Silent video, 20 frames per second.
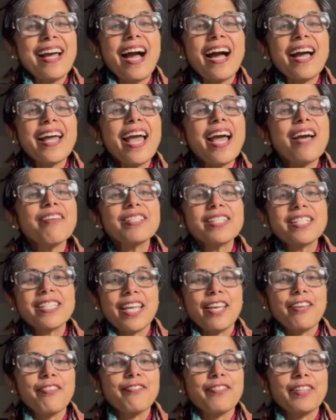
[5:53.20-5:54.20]
I have a
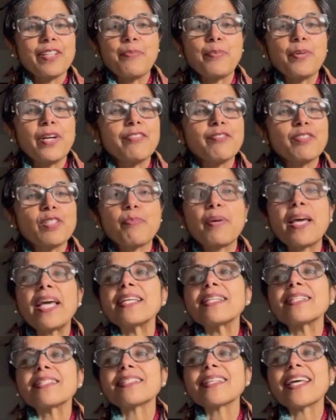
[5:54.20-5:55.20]
safe and brave
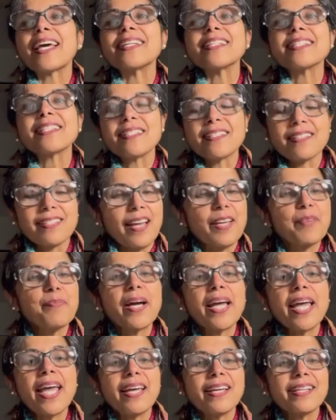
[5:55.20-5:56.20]
space, and it's inside
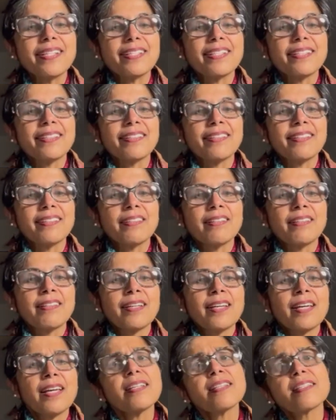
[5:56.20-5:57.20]
my head.
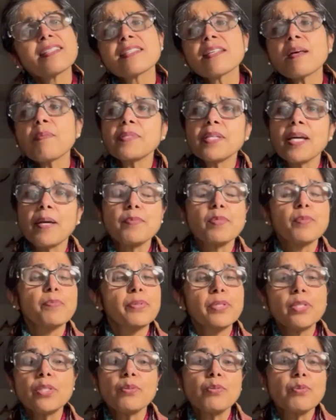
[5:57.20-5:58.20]
It's sometimes
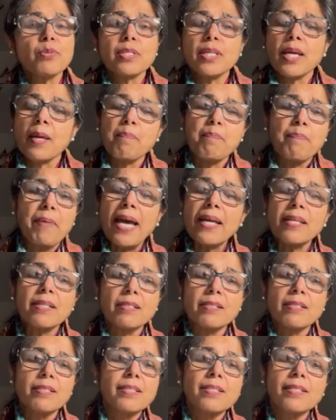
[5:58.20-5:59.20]
bruised and
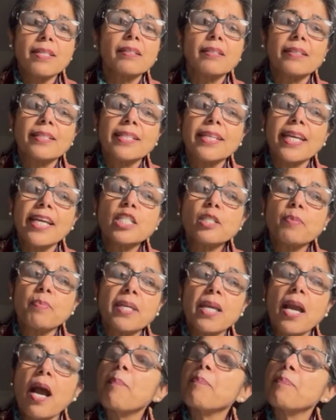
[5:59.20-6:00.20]
battered, still it gets
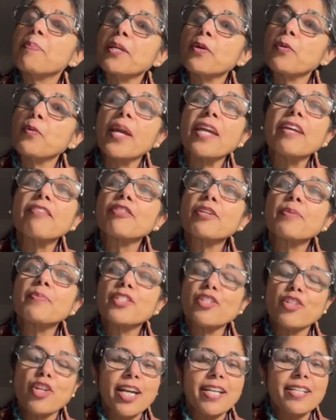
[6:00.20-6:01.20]
me up and away from
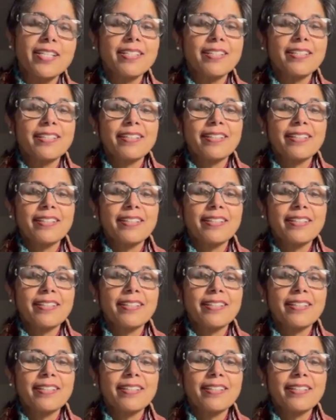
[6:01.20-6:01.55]
dread.